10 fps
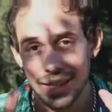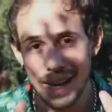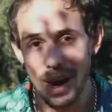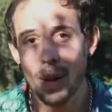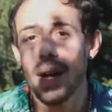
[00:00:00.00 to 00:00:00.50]

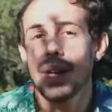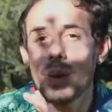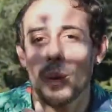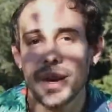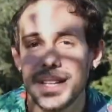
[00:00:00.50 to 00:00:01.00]
Now,
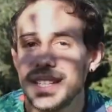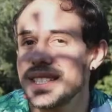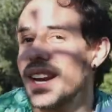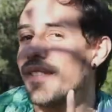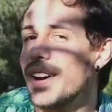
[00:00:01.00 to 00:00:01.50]
one of the
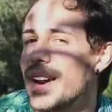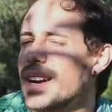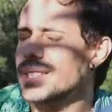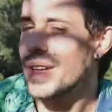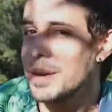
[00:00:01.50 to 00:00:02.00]
things that I found
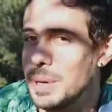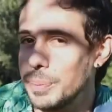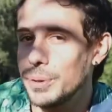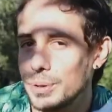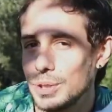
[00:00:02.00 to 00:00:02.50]
out is a lot of
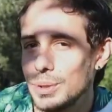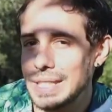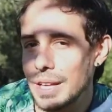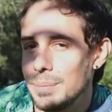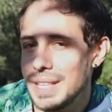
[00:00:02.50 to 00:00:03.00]
people are
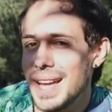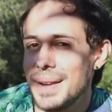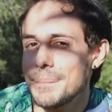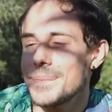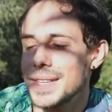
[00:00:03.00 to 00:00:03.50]
telling me
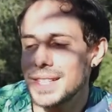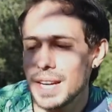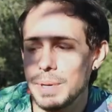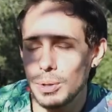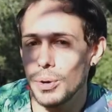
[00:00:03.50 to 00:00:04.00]
that,
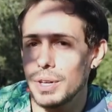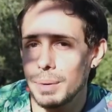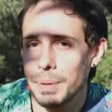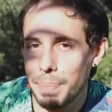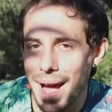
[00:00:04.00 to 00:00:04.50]
tend to be growing
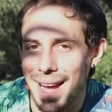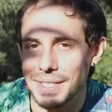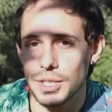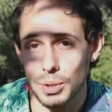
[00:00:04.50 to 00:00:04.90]
them in pots.